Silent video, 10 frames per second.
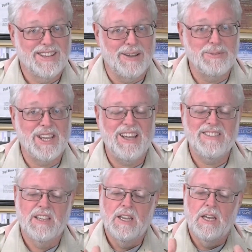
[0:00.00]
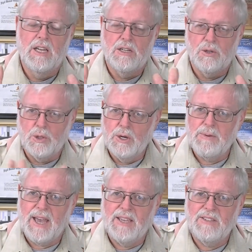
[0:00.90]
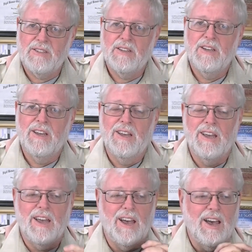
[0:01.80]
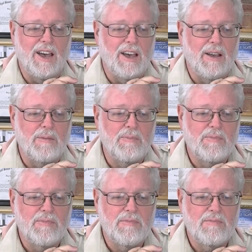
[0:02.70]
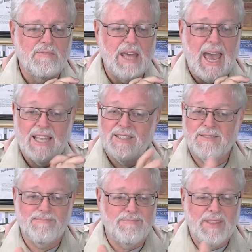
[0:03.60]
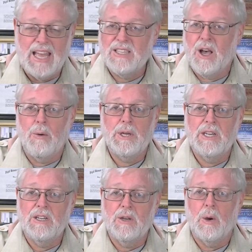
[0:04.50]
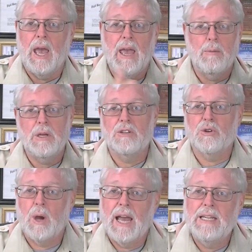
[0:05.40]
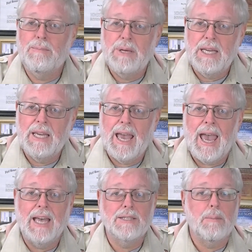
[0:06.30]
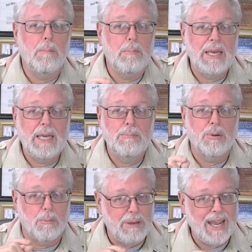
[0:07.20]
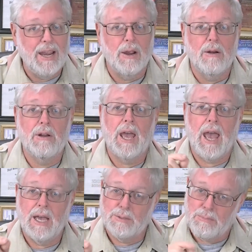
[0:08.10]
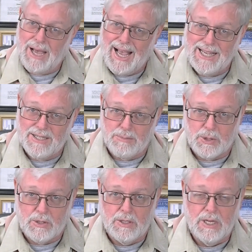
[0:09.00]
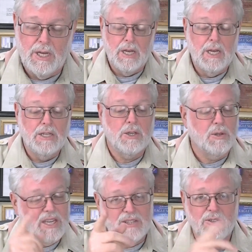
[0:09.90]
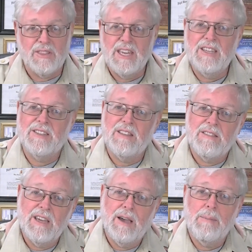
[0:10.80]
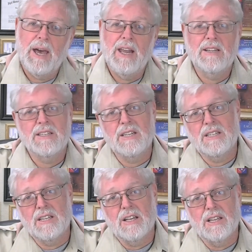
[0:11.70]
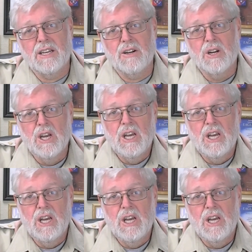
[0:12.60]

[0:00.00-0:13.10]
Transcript: Cub Scouts, do your best. Um, that's that's all we can do, and we try to be as be prepared as possible. So these are things to think about as an adult leader.